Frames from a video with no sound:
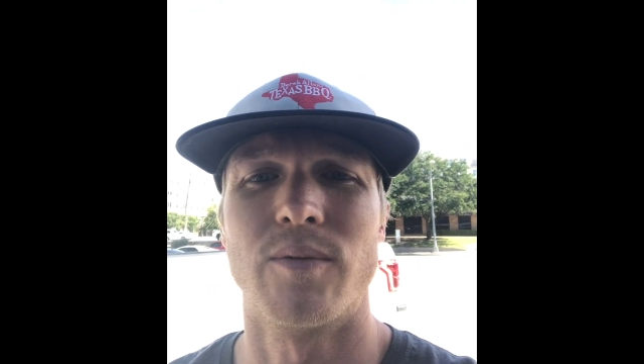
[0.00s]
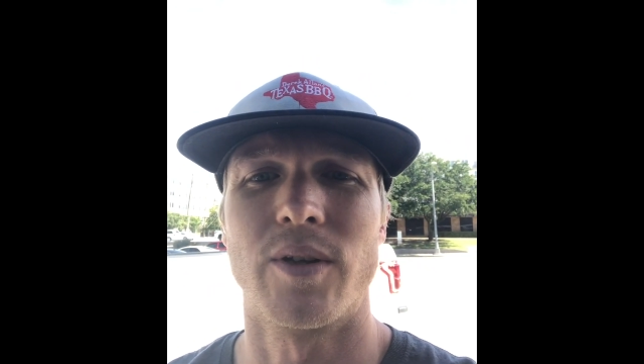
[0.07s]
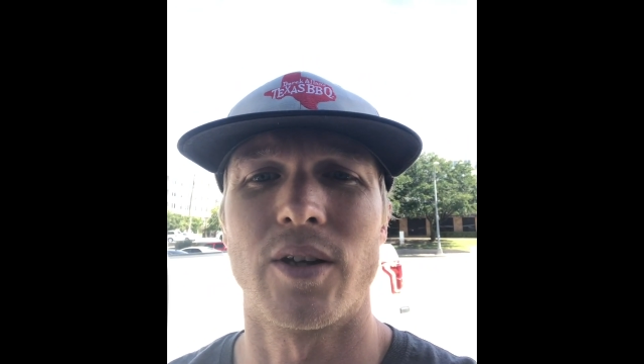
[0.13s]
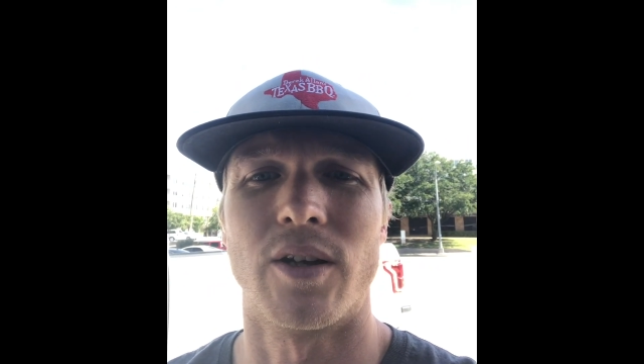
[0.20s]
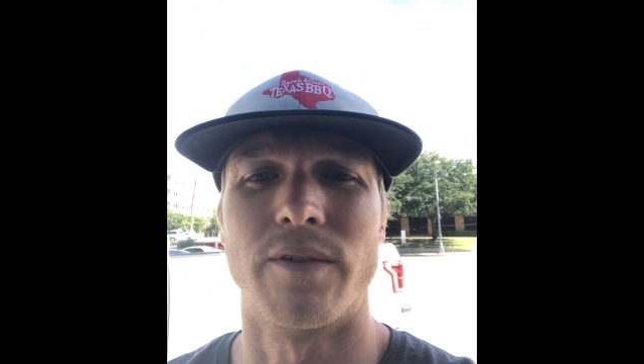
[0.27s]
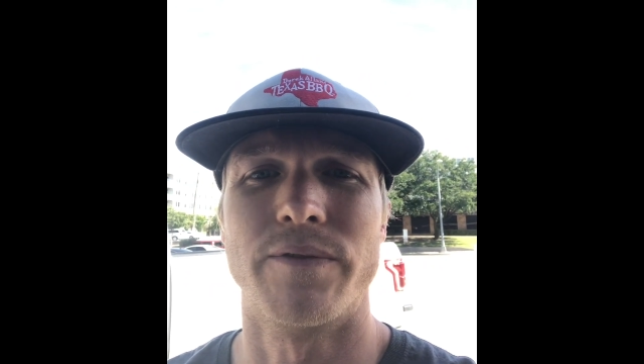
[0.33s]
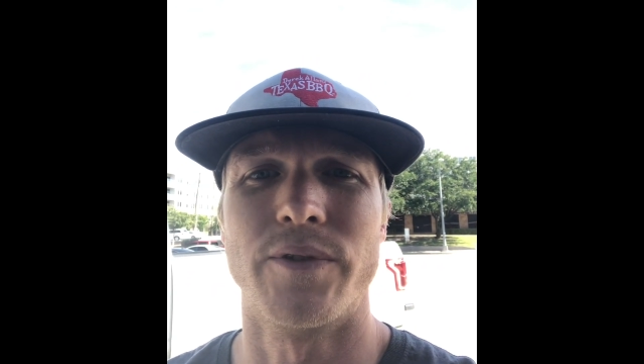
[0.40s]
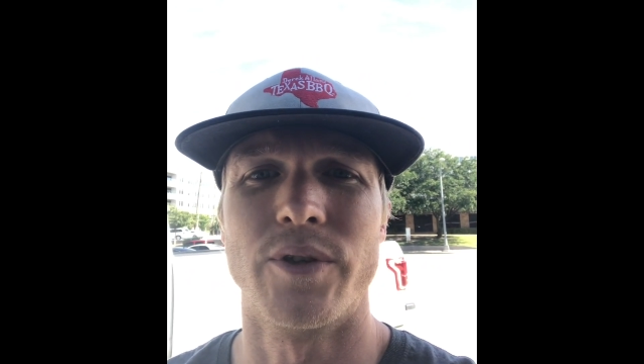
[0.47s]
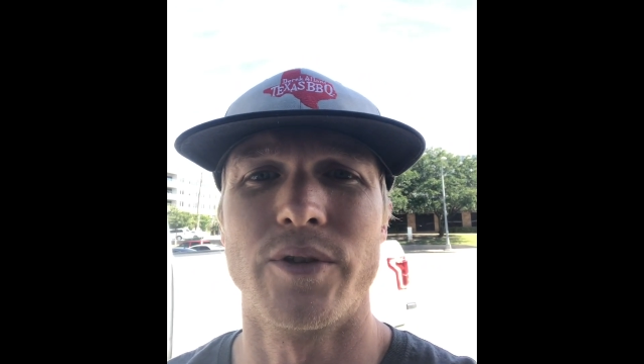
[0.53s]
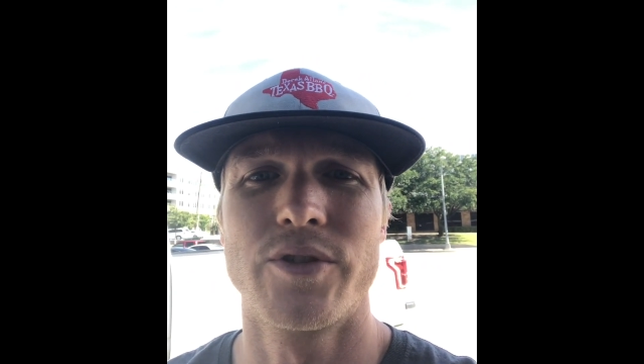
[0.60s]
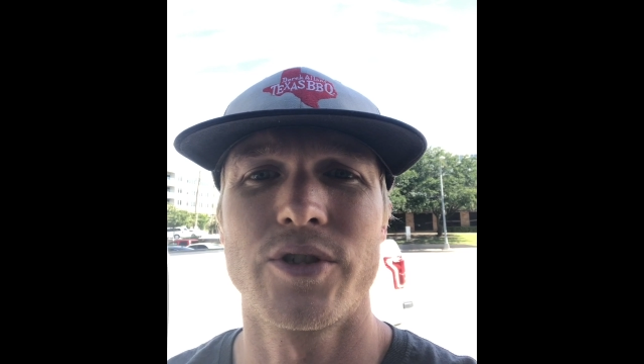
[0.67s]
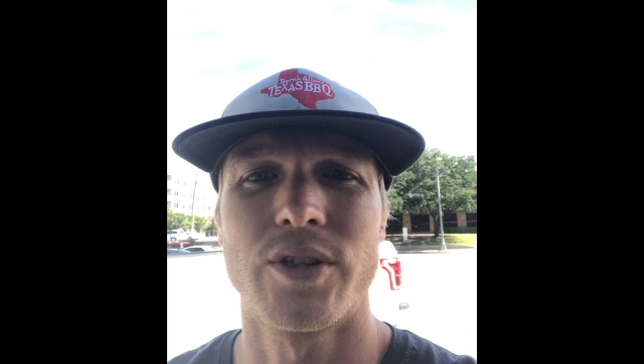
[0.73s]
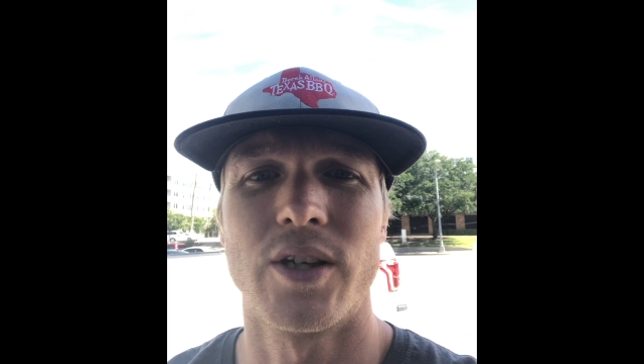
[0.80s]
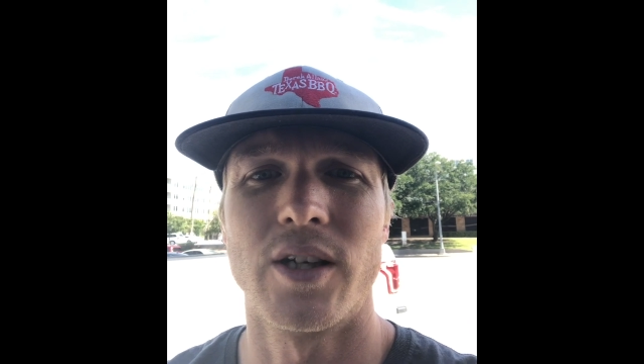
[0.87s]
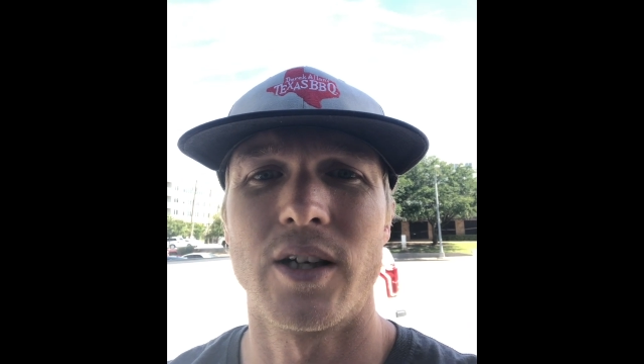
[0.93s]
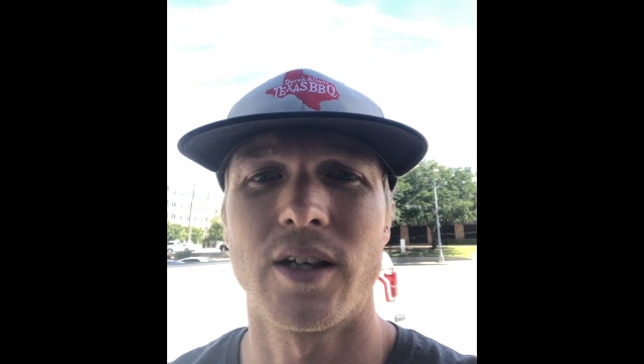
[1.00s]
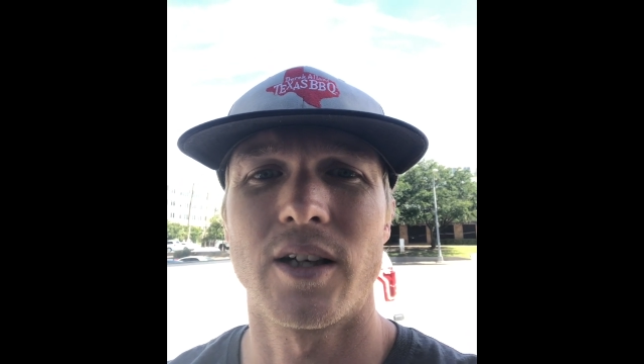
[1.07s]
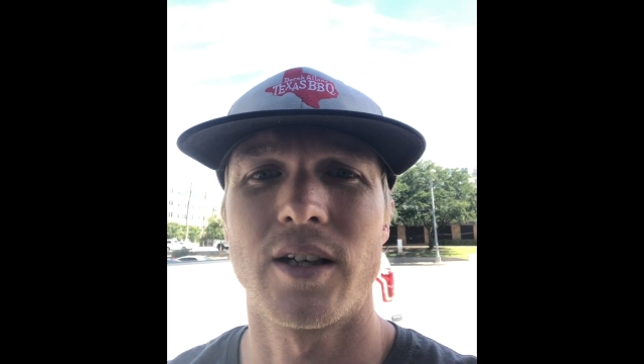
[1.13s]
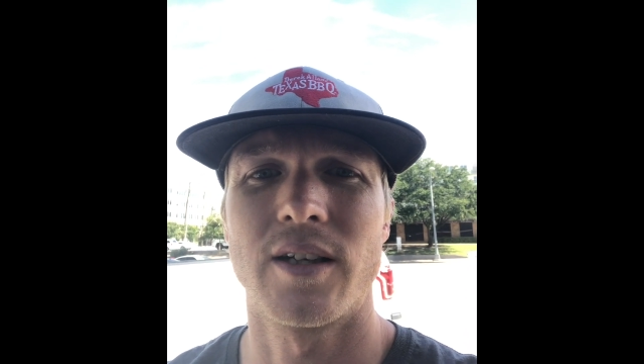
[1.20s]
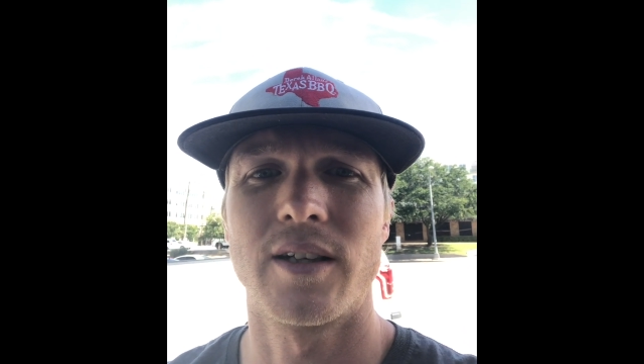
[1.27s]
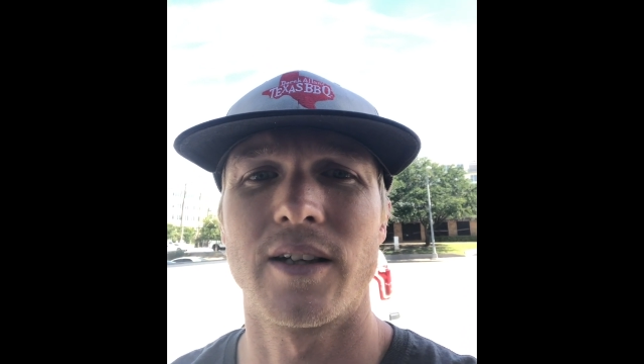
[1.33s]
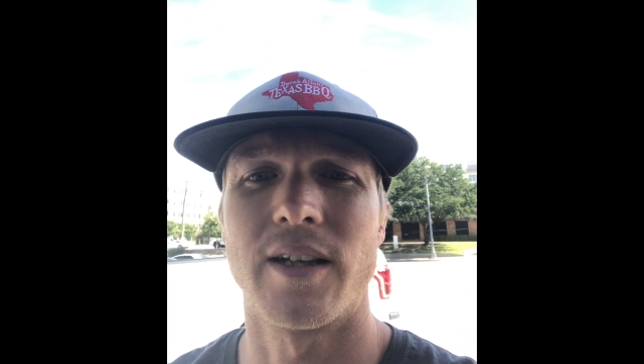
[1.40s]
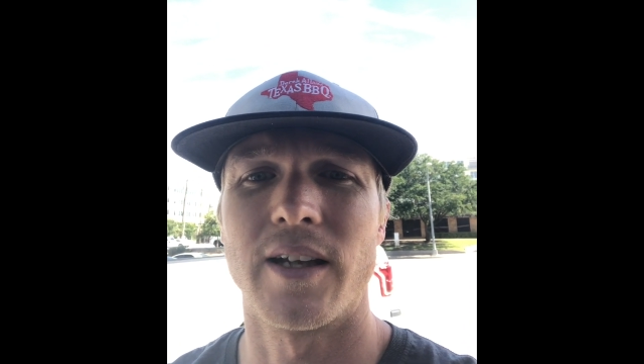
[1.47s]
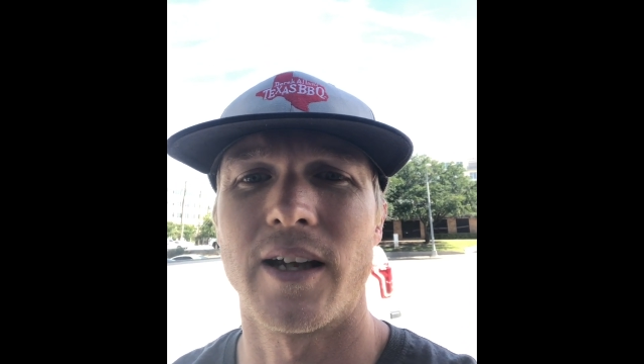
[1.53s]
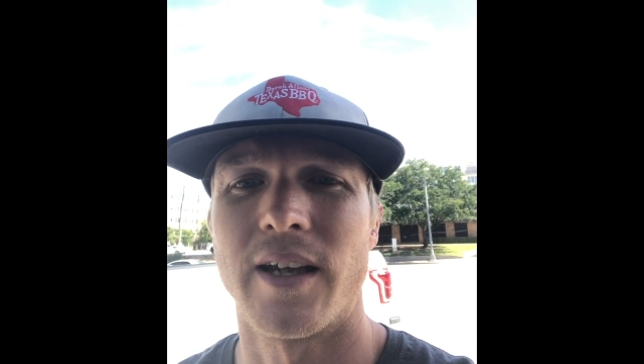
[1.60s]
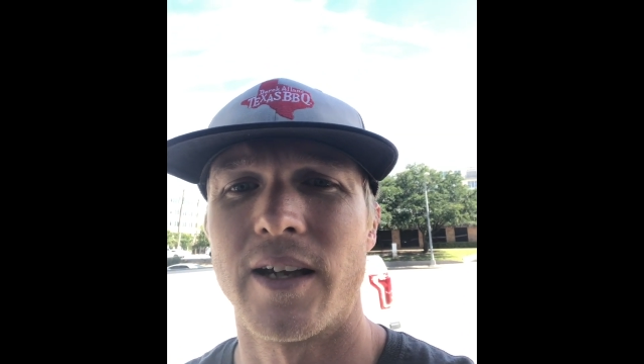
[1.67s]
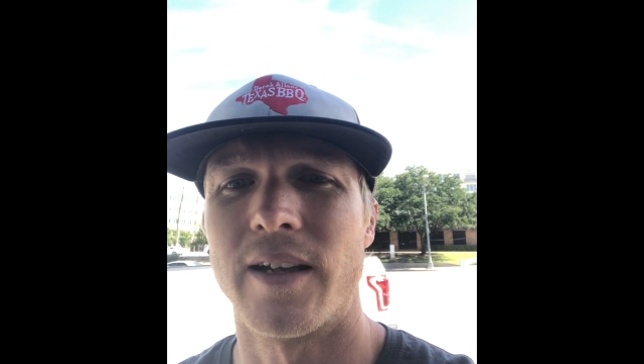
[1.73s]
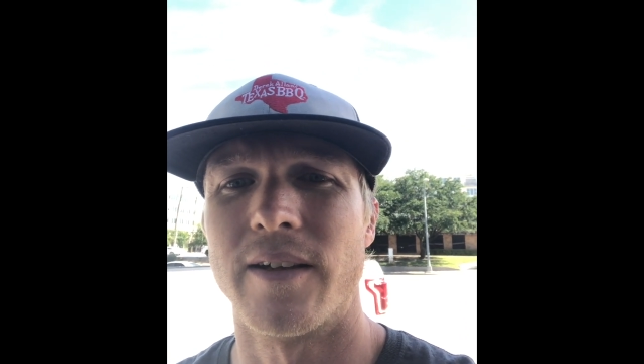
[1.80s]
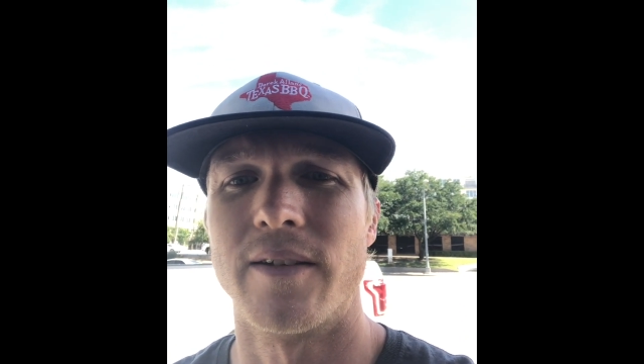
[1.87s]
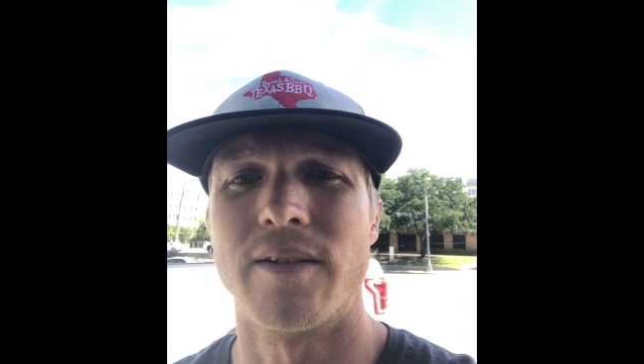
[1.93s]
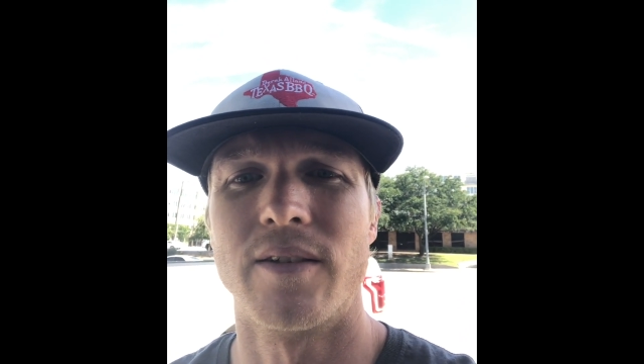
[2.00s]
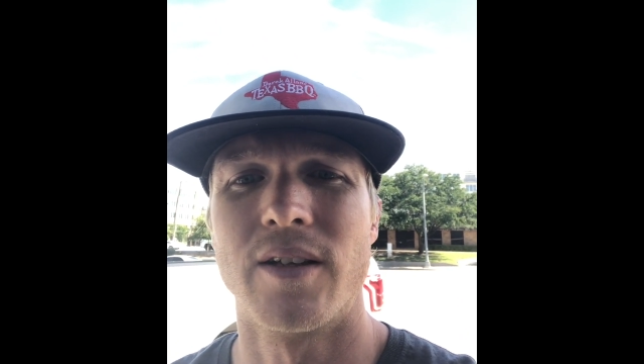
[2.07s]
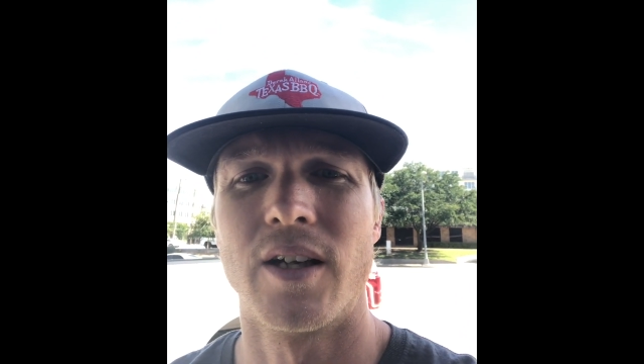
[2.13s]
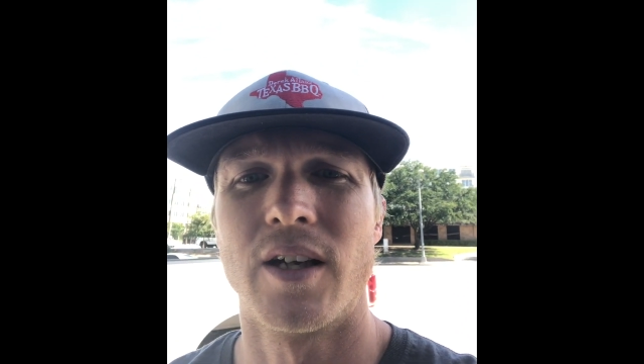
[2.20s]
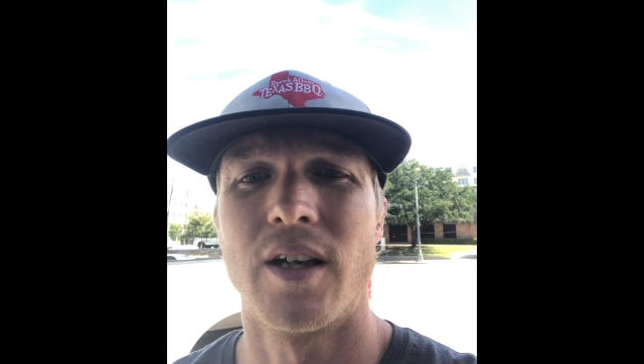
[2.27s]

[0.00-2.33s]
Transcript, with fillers: with our food truck and